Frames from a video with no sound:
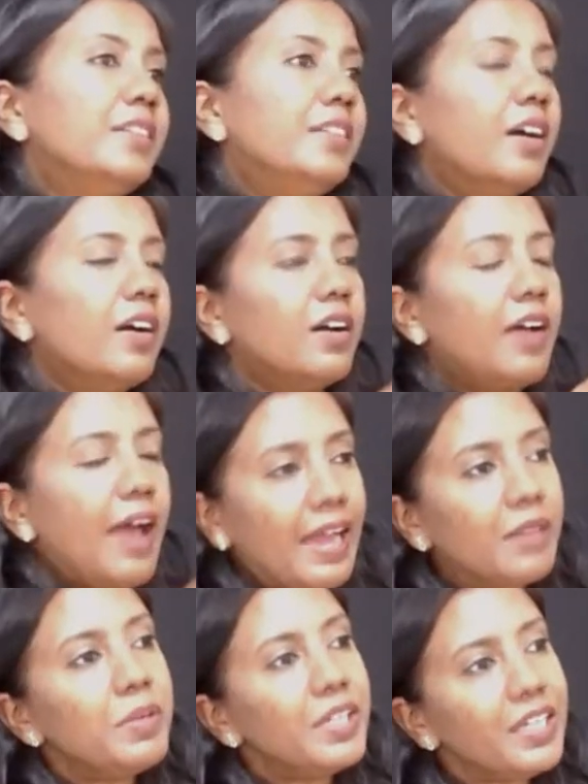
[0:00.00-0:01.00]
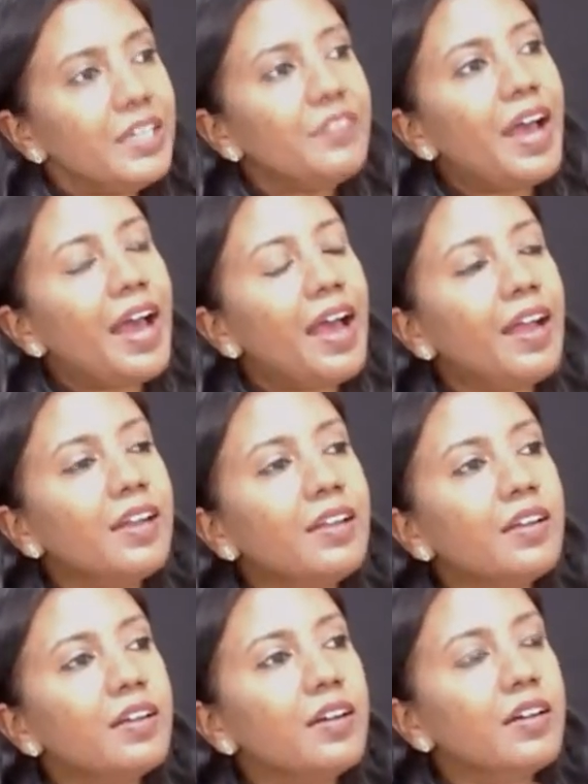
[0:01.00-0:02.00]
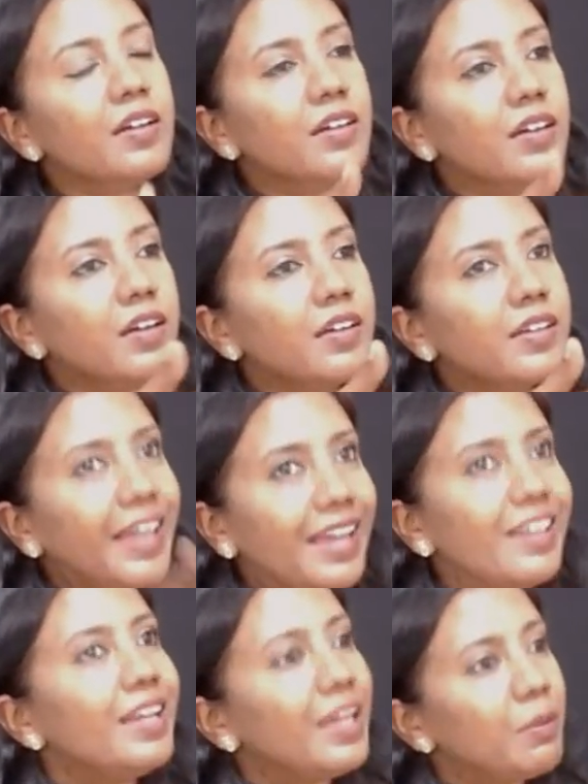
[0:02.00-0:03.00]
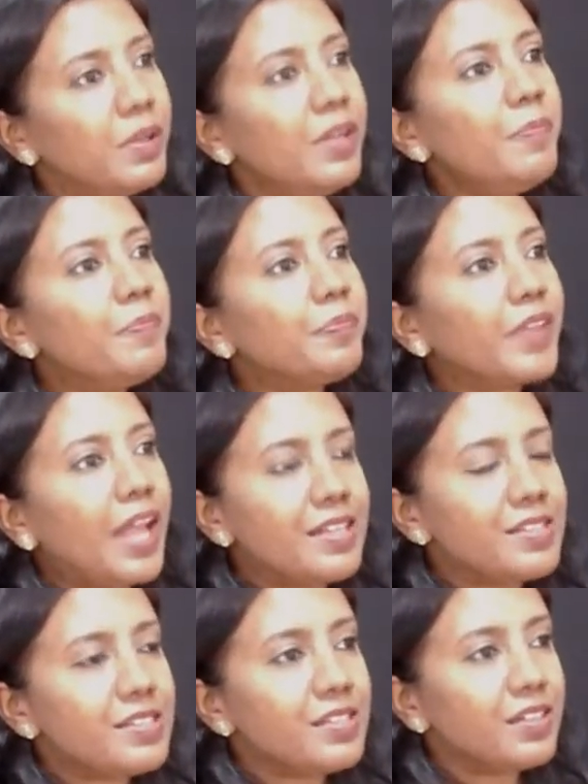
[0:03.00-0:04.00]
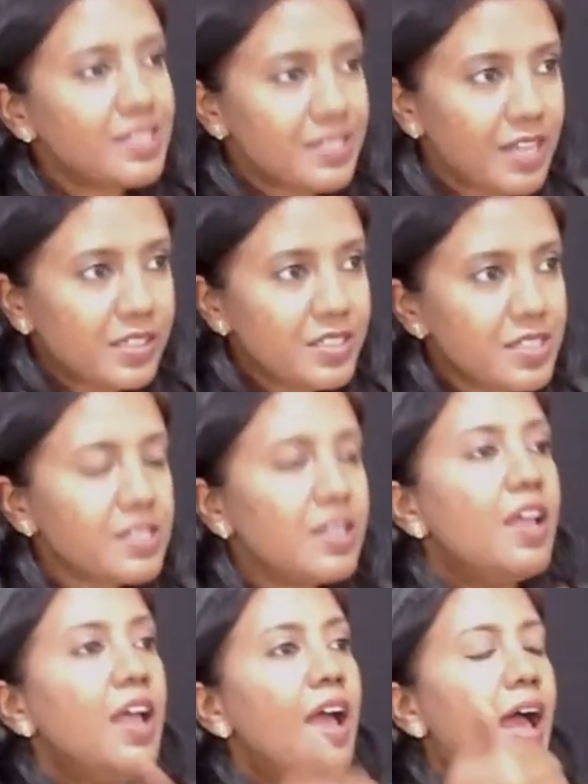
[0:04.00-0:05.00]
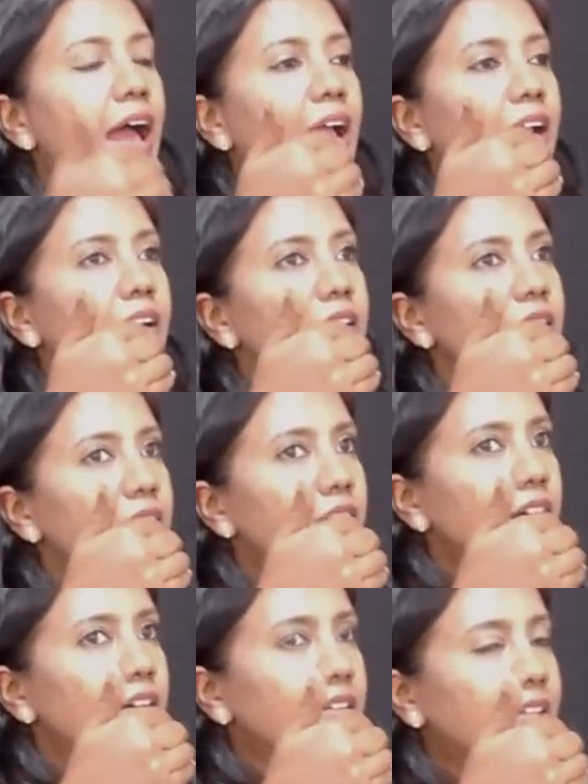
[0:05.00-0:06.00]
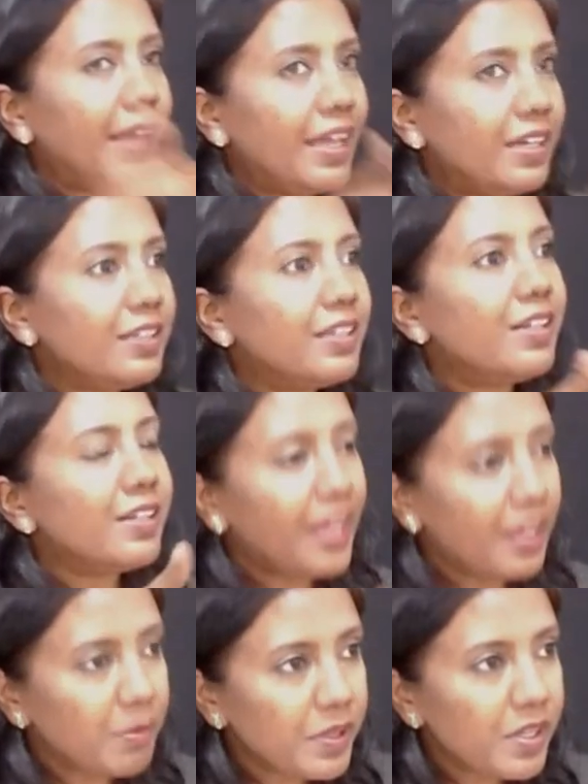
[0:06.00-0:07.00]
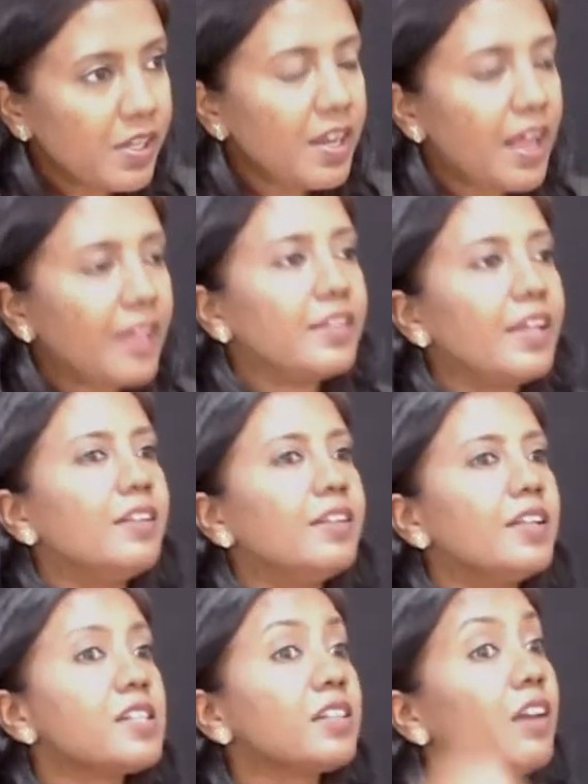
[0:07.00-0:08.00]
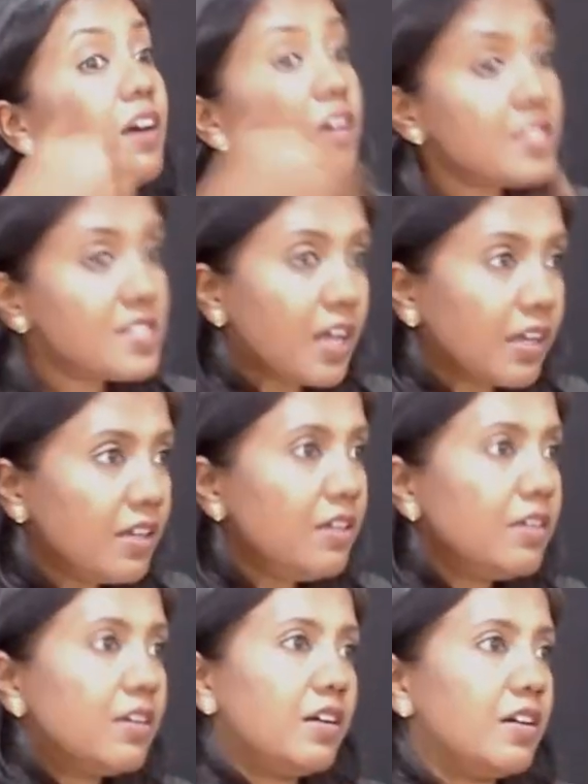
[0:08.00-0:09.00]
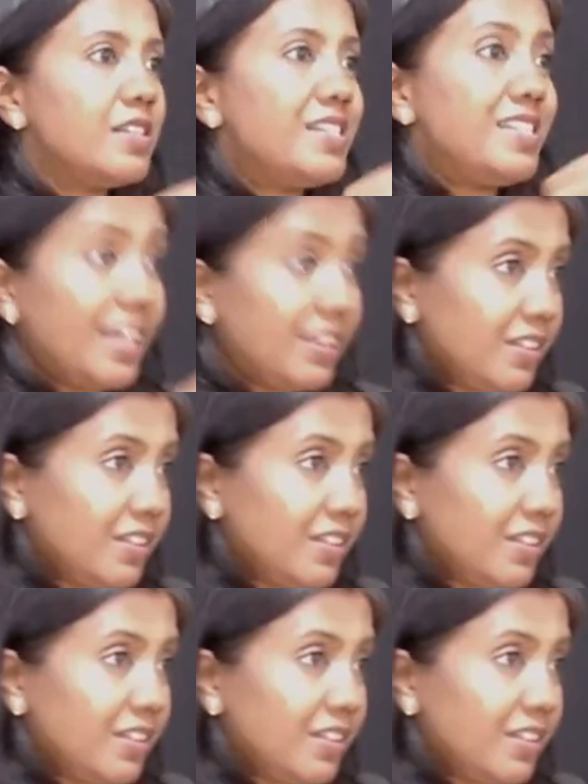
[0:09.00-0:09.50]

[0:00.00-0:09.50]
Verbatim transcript: Uh, Adam and Eve had uh, Cain and Abel as uh, sons, and uh, Cain killed Abel, and then there's a third son, Seth.